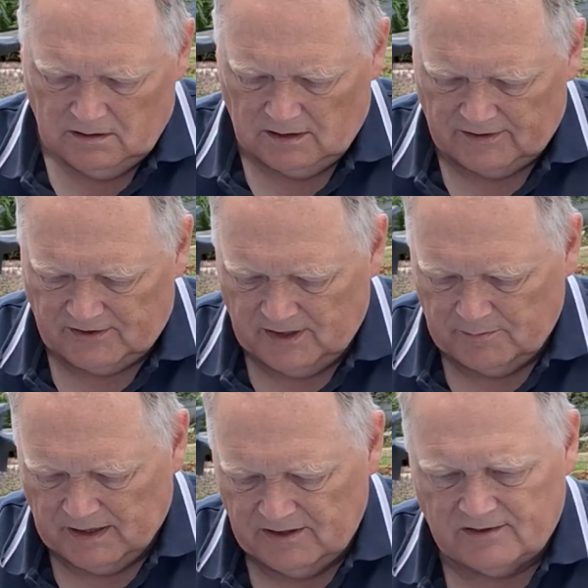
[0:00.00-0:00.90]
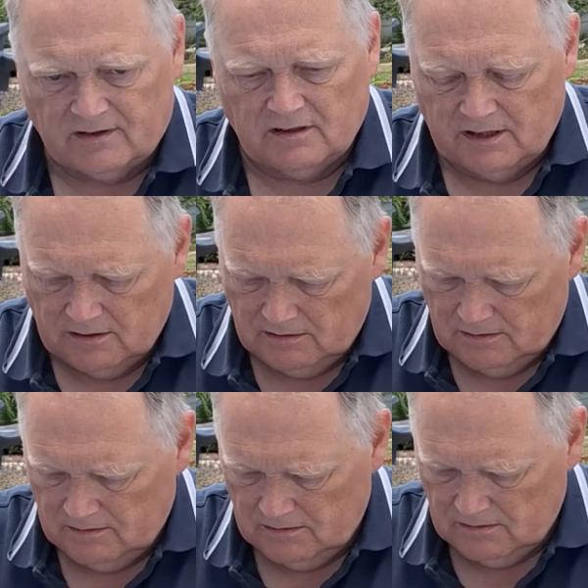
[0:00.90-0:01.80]
like I say, basically
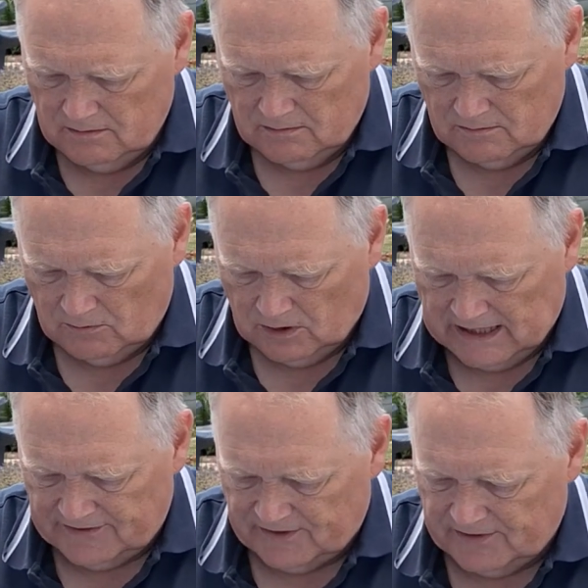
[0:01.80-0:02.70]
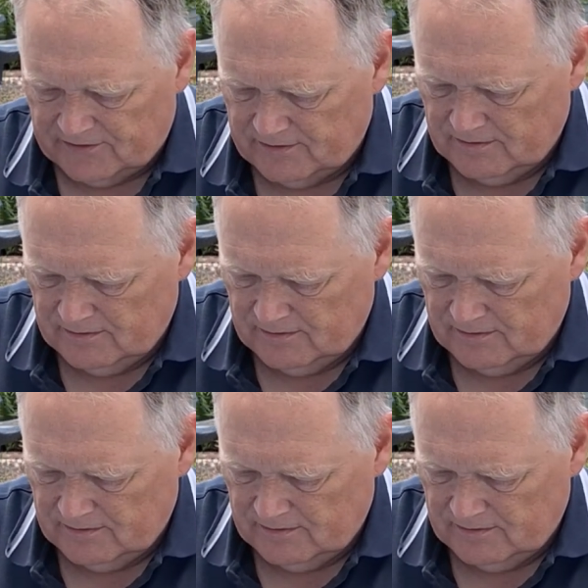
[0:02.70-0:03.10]
what I did,